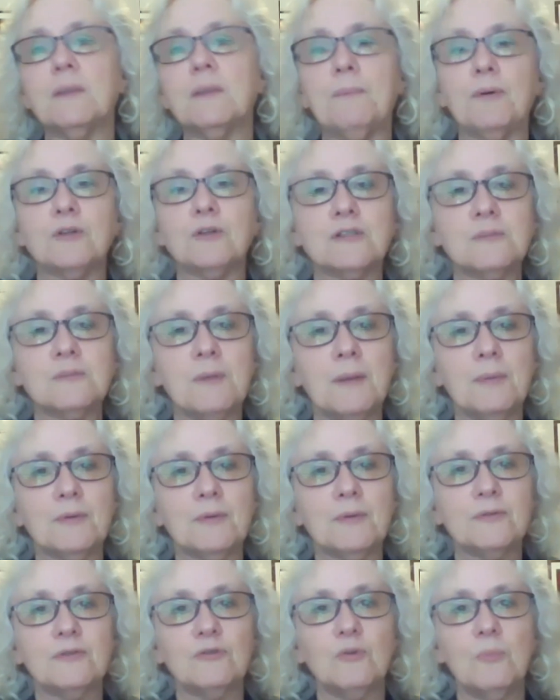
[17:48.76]
pushes people
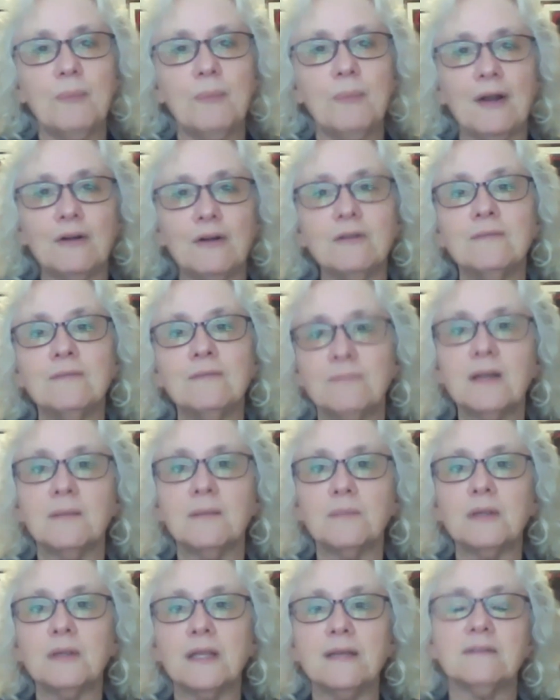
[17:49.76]
to do better. And
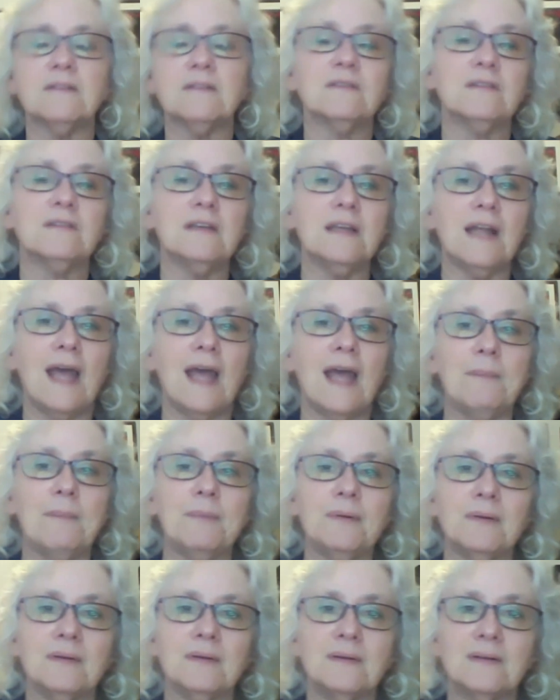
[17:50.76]
I'm glad to see it happen.